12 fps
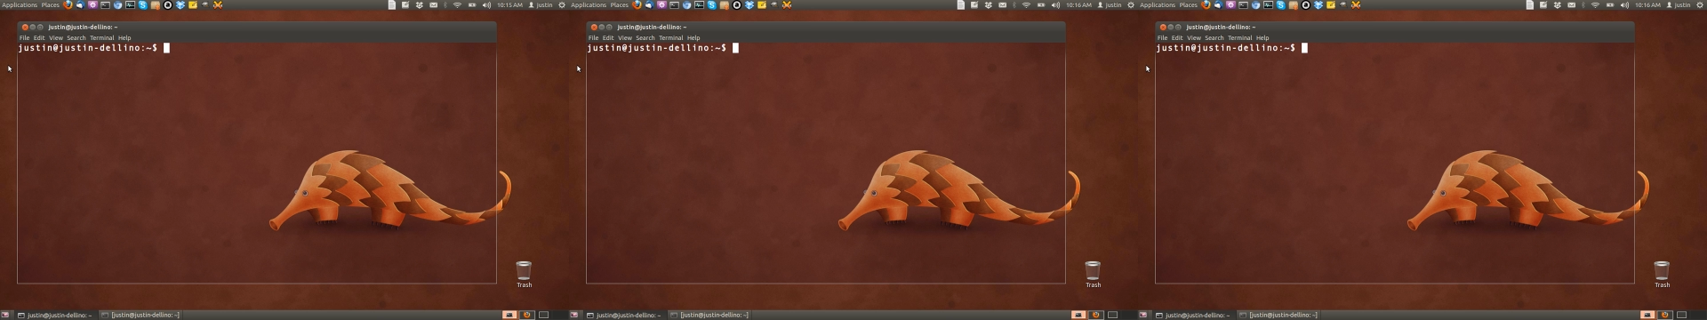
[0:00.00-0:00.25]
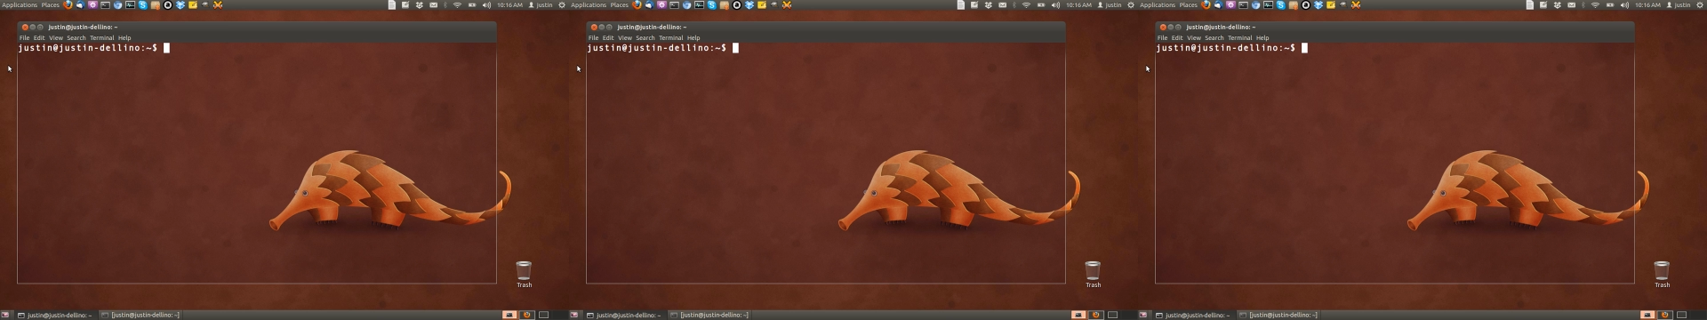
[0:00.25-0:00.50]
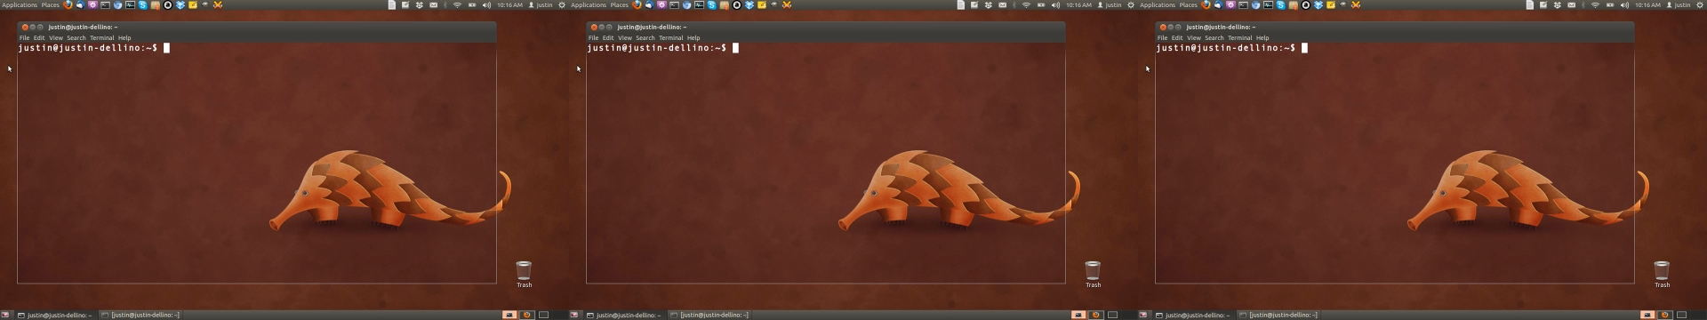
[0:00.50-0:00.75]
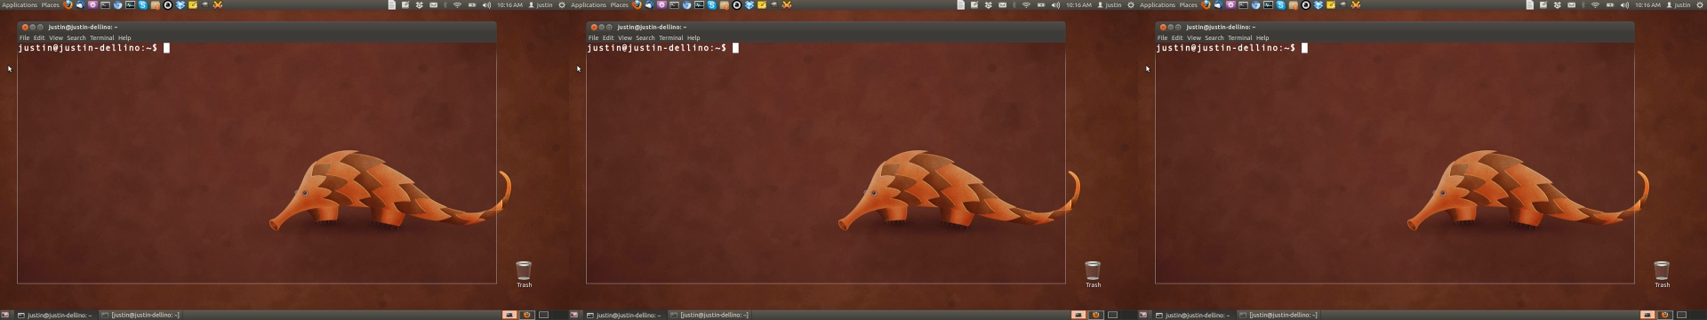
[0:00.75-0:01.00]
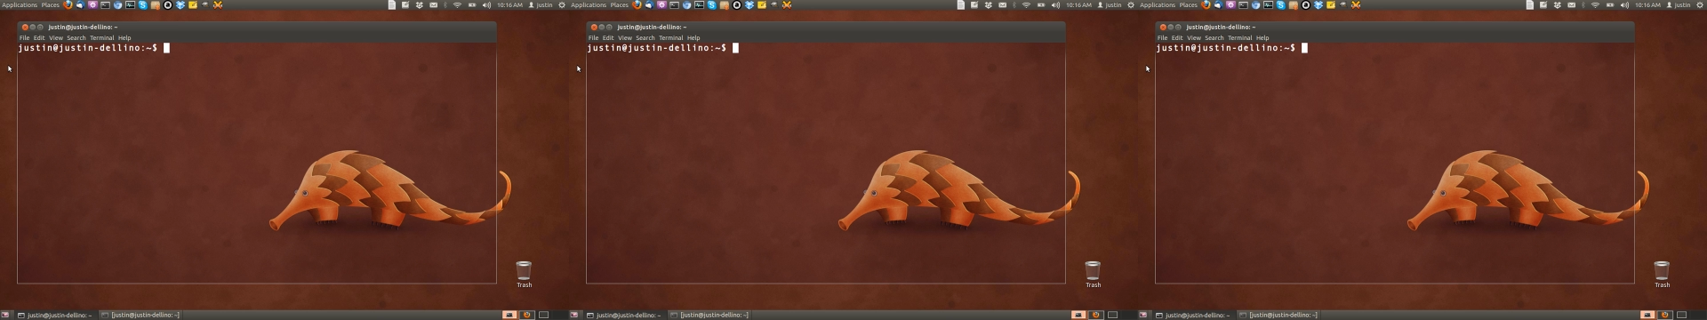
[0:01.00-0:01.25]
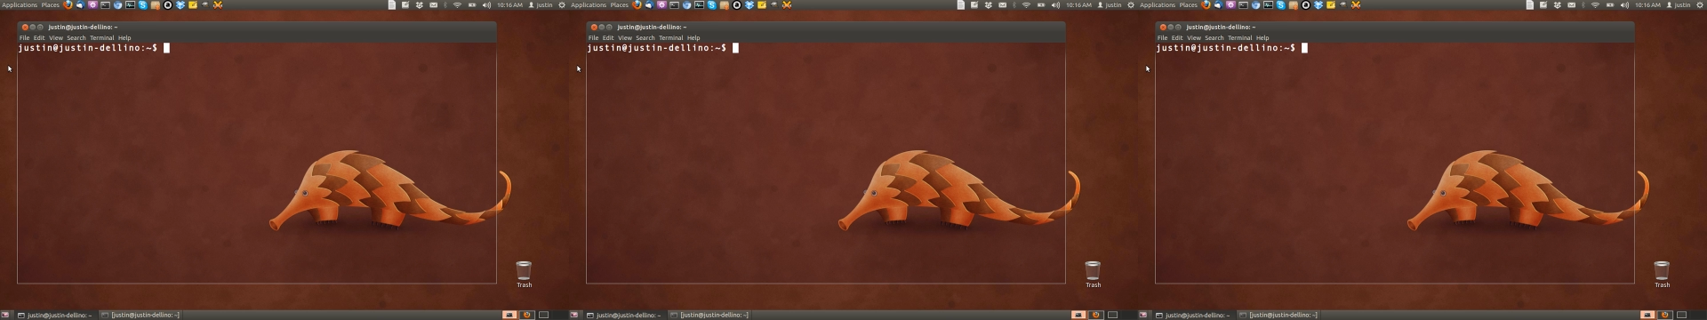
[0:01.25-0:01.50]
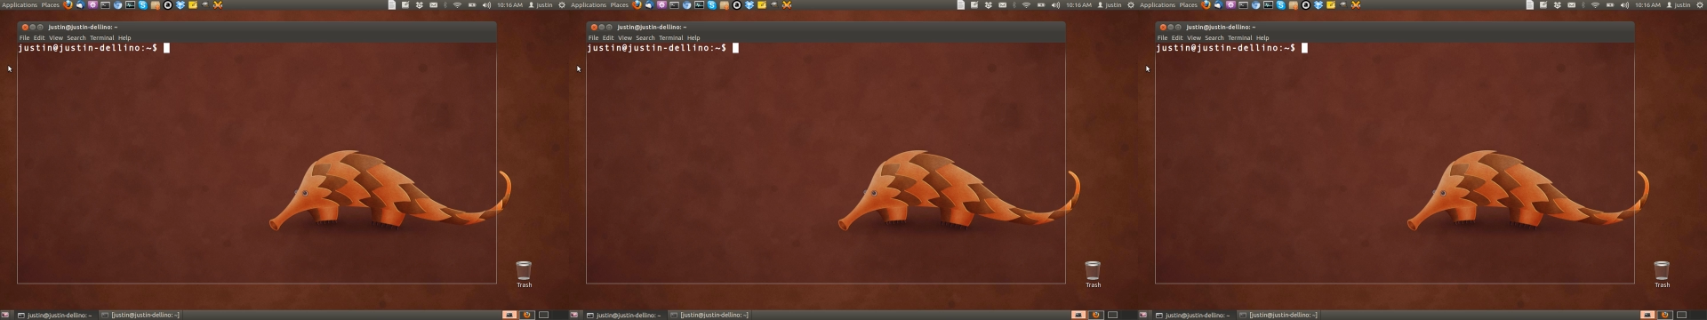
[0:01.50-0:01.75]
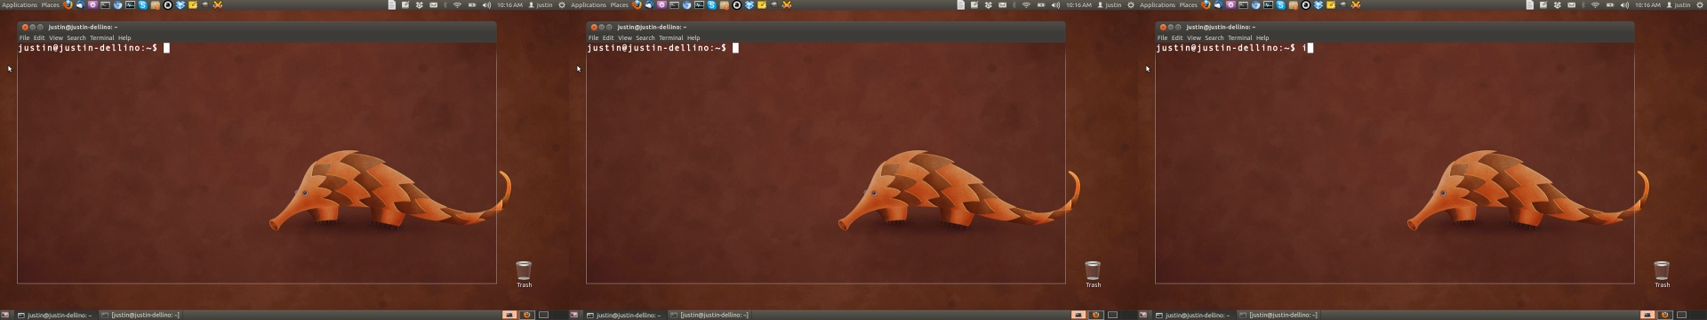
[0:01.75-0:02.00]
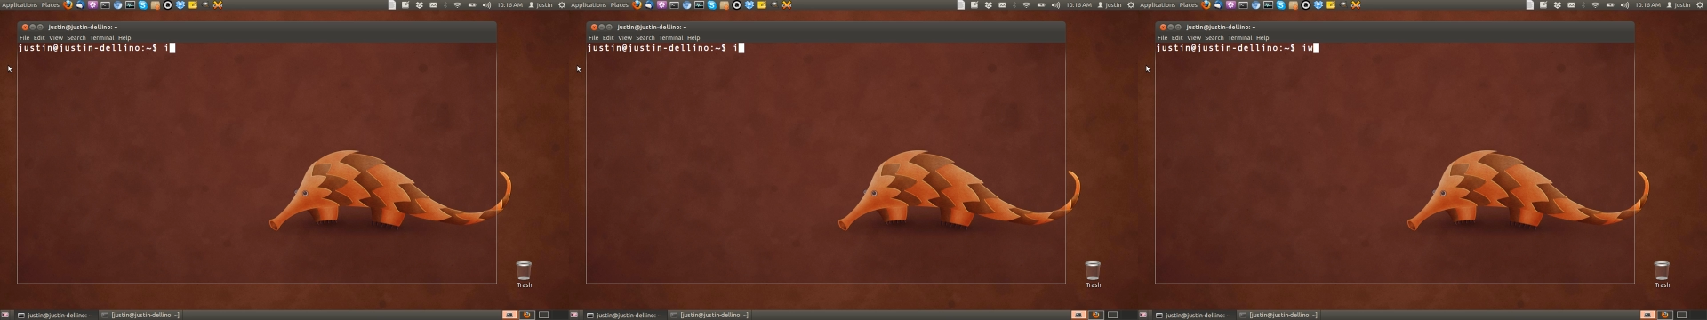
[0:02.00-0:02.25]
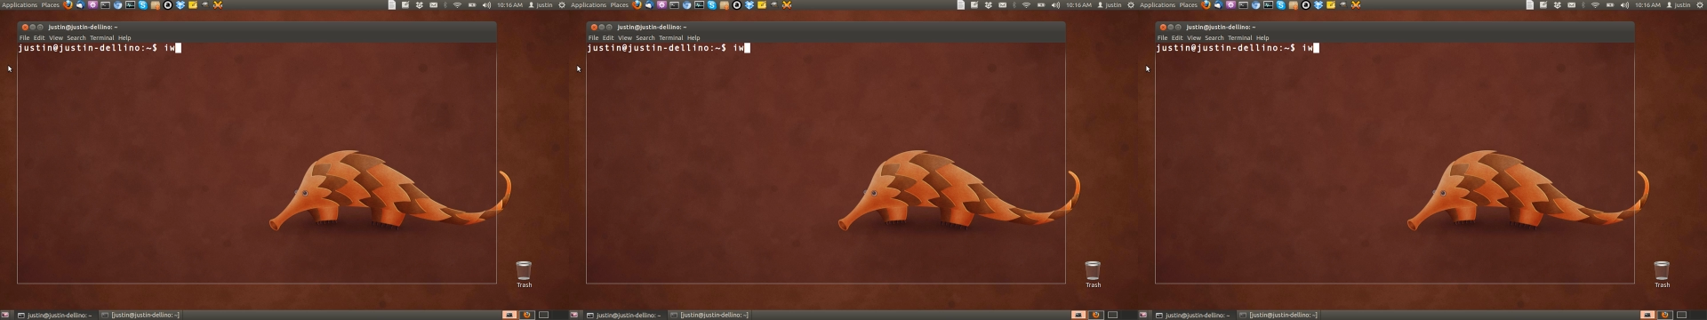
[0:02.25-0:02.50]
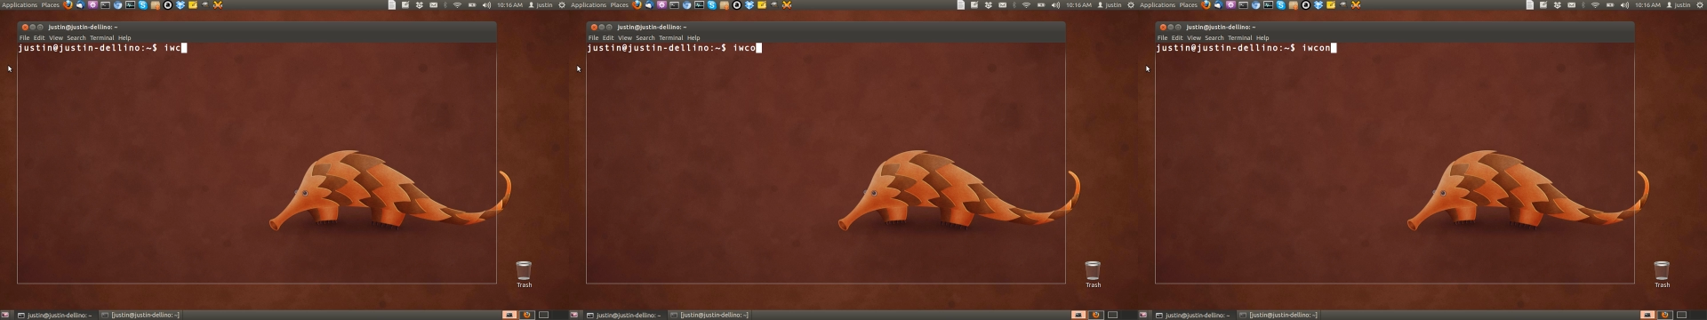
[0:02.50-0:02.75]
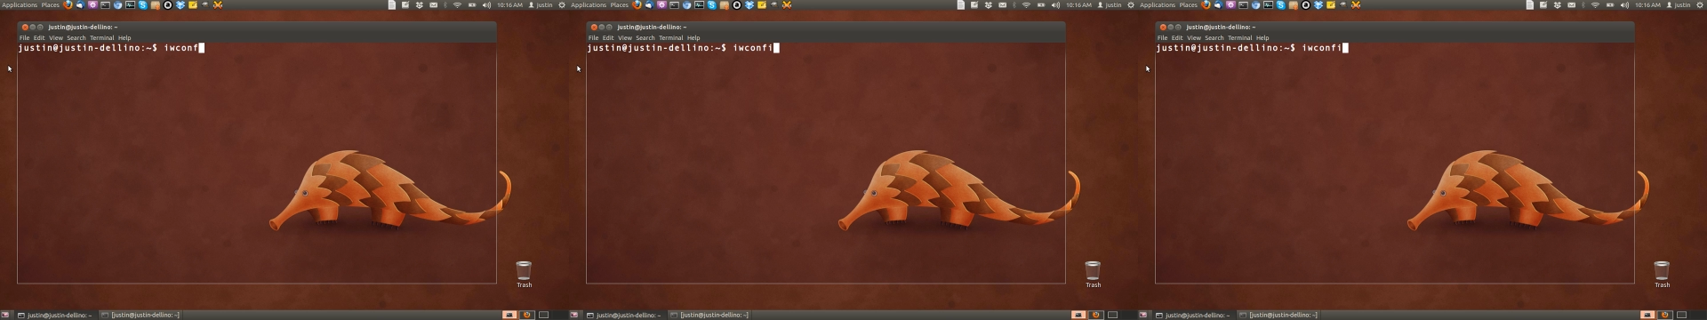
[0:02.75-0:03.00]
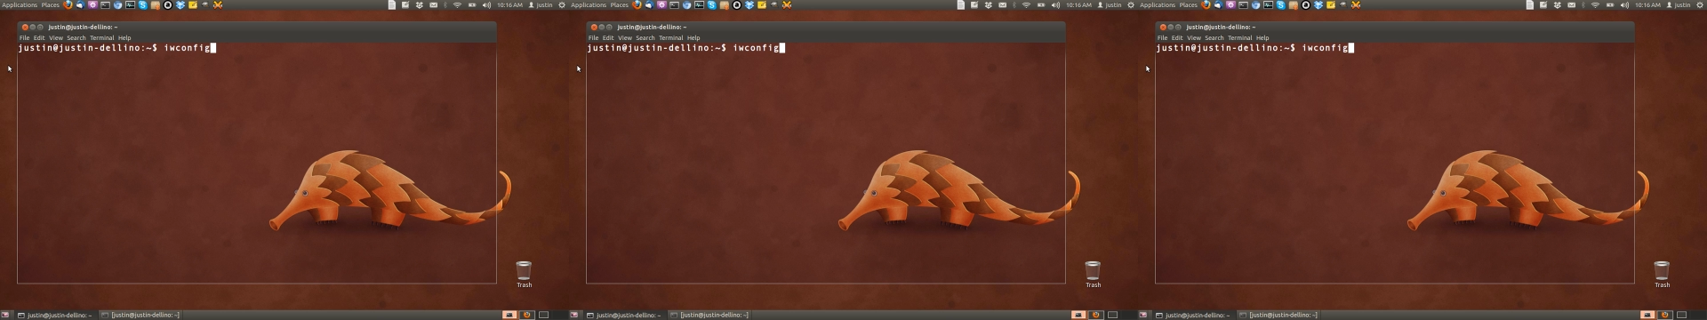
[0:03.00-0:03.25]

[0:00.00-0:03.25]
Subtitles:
No face is visible, so there are no lips to read.